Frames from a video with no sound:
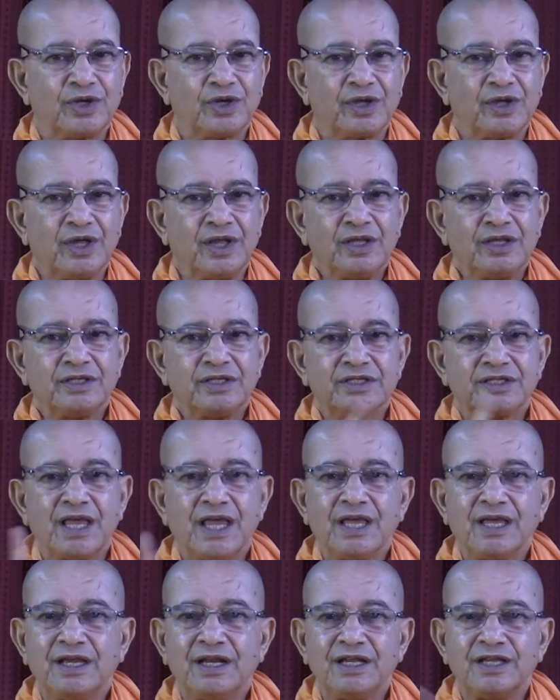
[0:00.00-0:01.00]
The
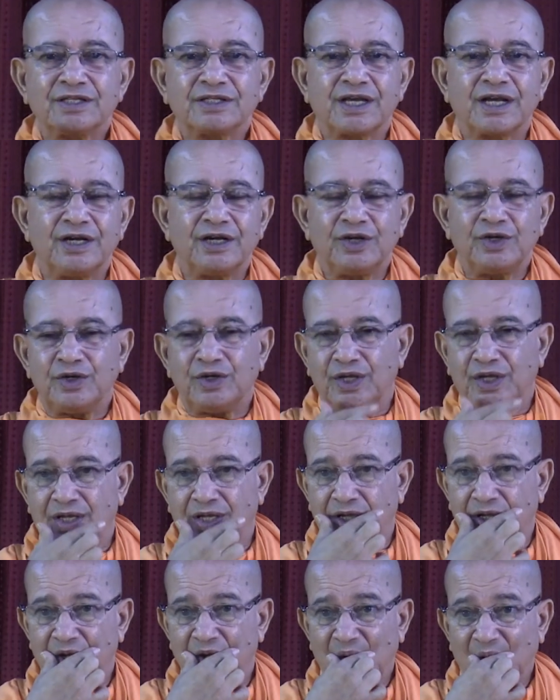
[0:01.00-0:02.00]
cycle is
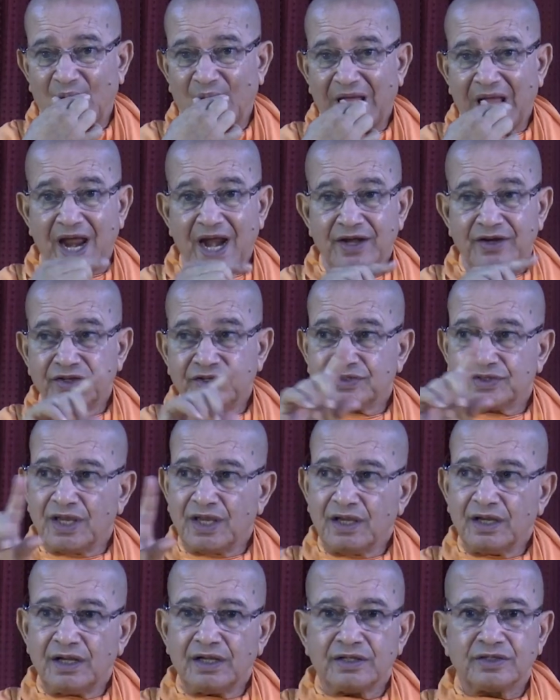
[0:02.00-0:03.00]
continuing, and the
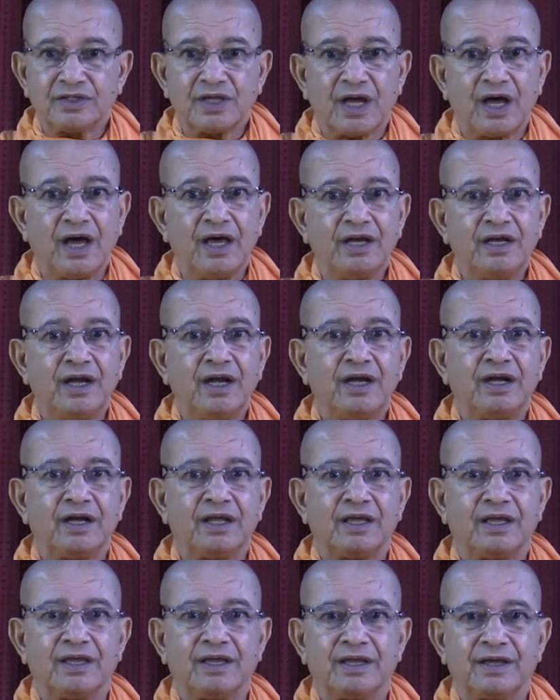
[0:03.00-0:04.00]
cycle is the
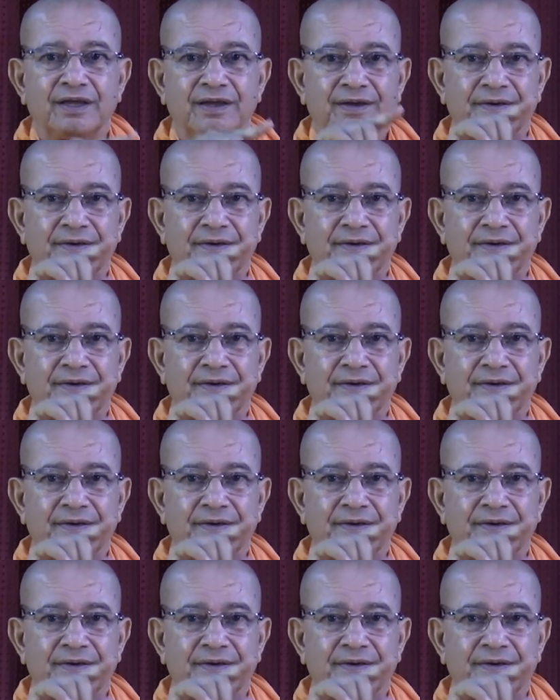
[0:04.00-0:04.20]
unending.